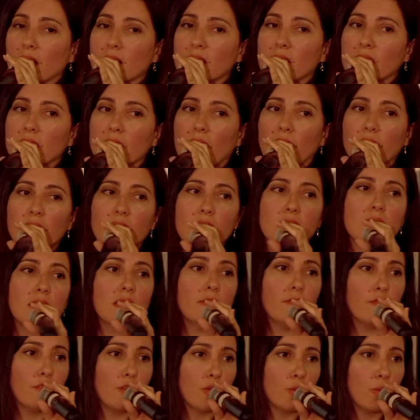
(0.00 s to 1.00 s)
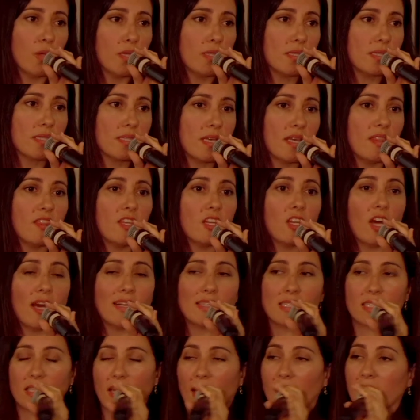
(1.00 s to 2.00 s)
studied influence in the
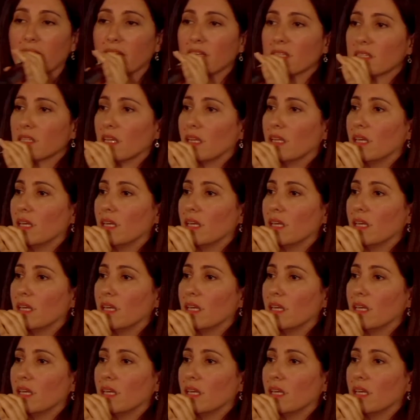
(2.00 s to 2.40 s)
1980s,